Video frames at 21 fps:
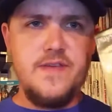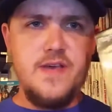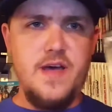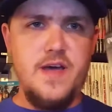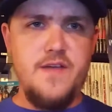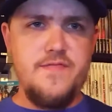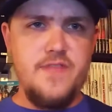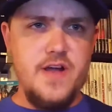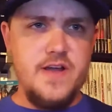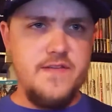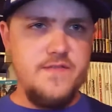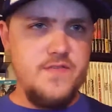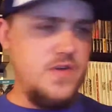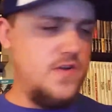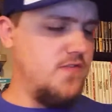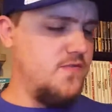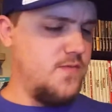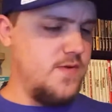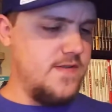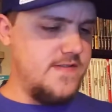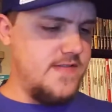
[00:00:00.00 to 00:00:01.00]
Flock of
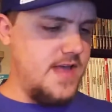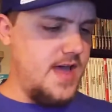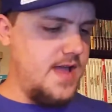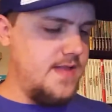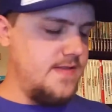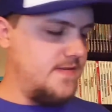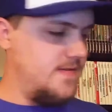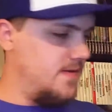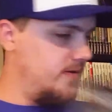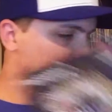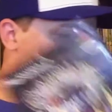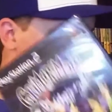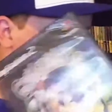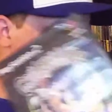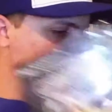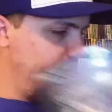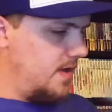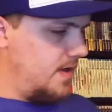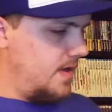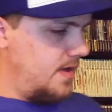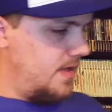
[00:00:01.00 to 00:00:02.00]
Nerds, wants that, so
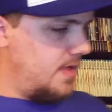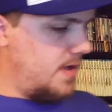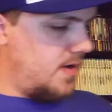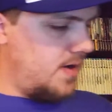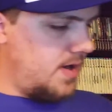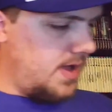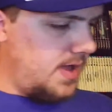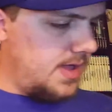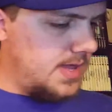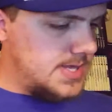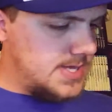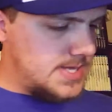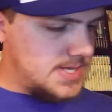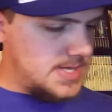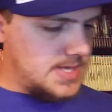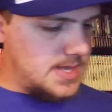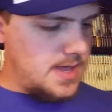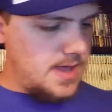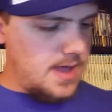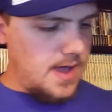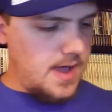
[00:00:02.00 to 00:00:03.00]
there it is.